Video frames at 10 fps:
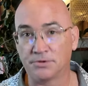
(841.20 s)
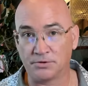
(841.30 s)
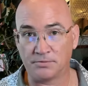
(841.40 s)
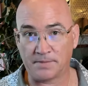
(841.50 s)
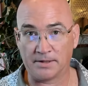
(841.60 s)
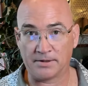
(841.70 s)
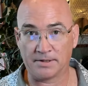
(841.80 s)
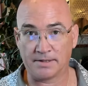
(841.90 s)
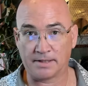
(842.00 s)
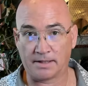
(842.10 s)
new
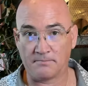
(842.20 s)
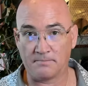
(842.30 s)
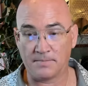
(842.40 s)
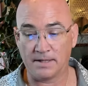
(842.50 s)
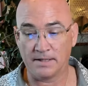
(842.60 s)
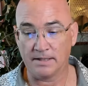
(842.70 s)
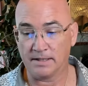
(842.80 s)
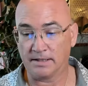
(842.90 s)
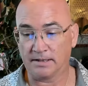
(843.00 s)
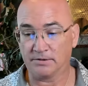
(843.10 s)
paradigm.
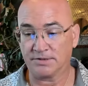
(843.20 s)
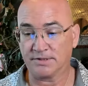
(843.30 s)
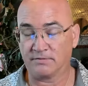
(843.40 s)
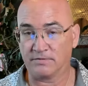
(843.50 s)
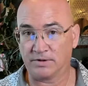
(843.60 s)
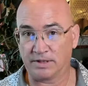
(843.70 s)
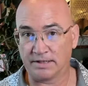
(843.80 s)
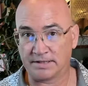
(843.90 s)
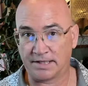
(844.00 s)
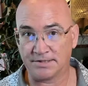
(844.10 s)
And I know some of you can
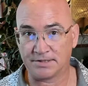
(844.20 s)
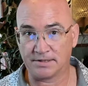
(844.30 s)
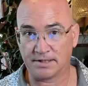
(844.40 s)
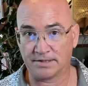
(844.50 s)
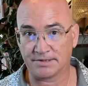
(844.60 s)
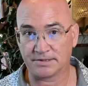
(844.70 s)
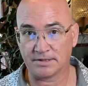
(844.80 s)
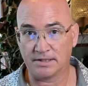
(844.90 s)
attest to this